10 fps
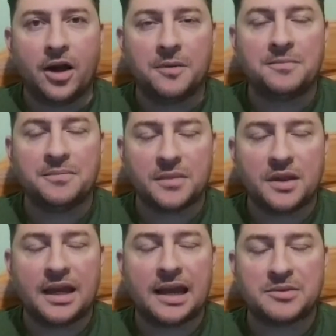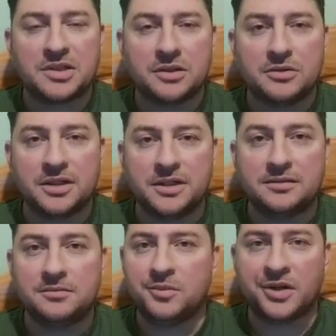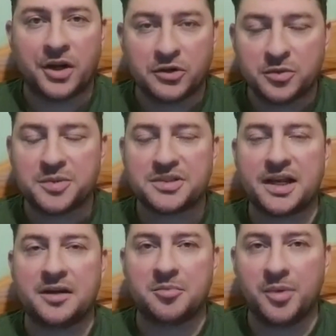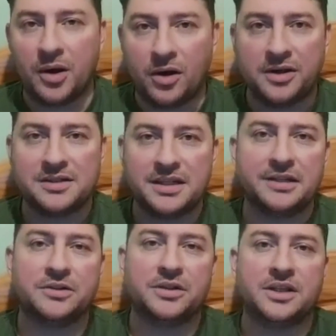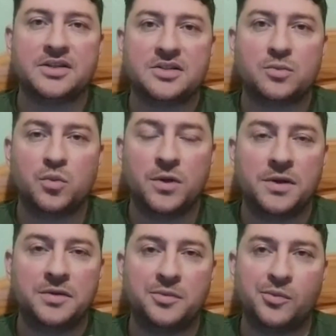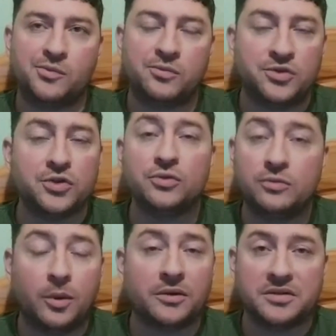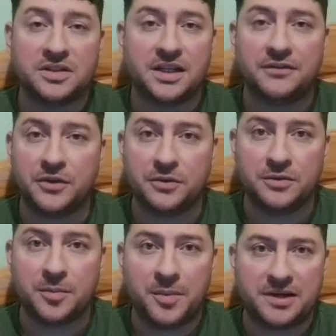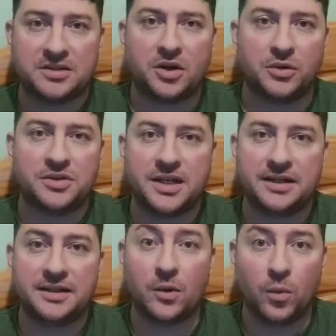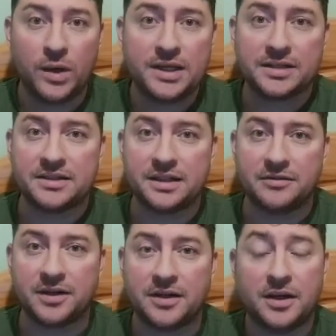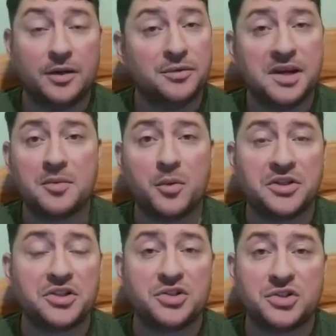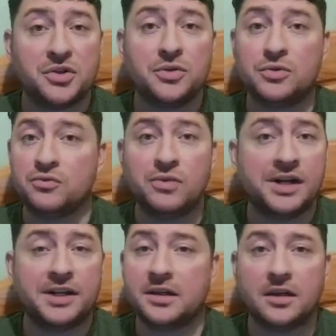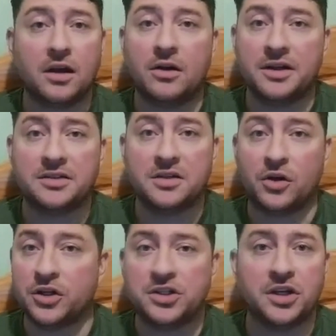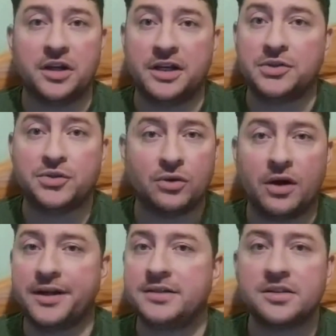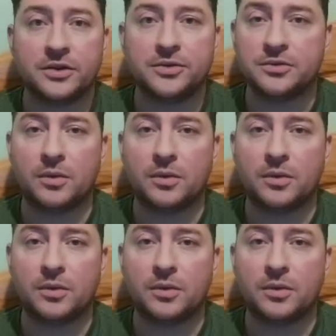I'm absolutely 100% behind Dean on this. We do want to give you the best content that we can deliver. Remember, we're just two regular guys on a journey trying to lose